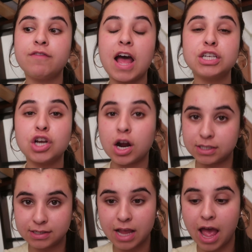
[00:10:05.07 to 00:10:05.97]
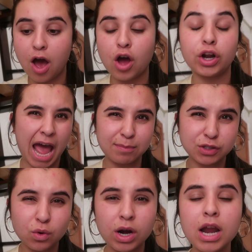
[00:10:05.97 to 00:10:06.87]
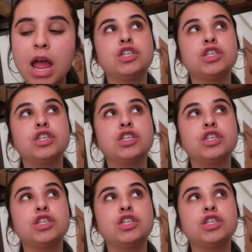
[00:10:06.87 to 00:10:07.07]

flashcard set on App Store.